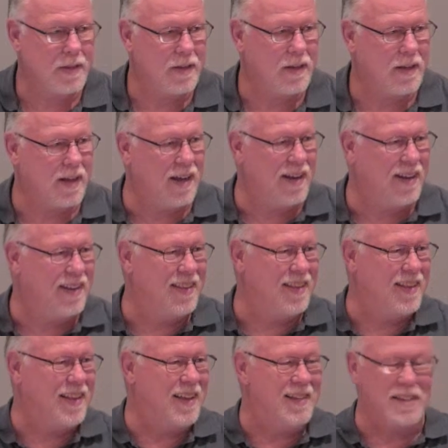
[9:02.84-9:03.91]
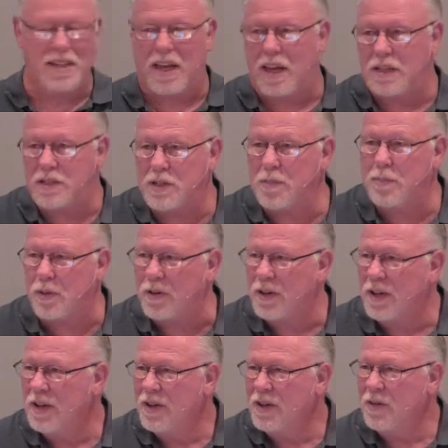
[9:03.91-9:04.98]
It's kind of simple.
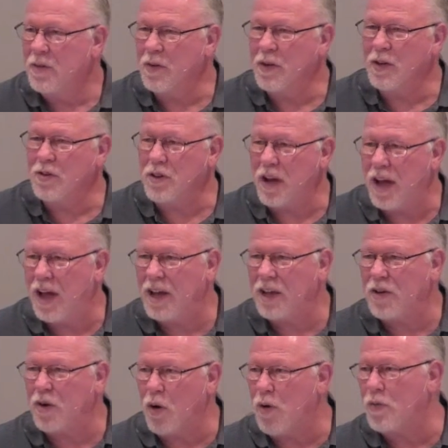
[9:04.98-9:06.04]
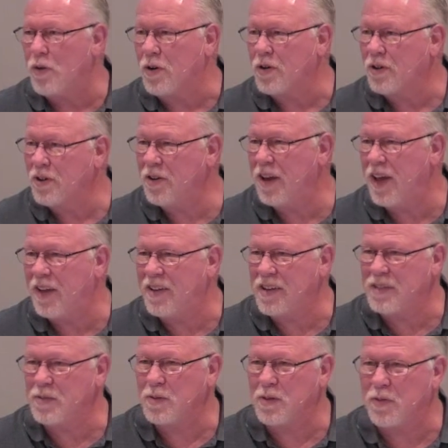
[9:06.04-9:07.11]
When you die, you're over. You're dead.
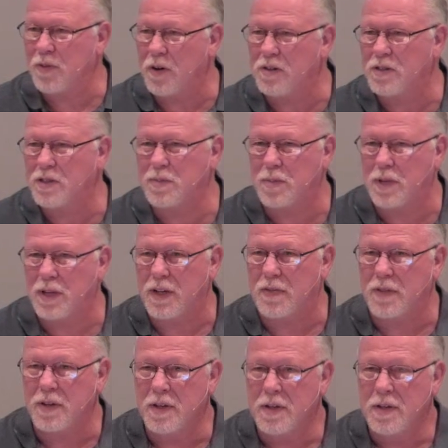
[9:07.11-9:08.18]
That's what the Pharisees believed.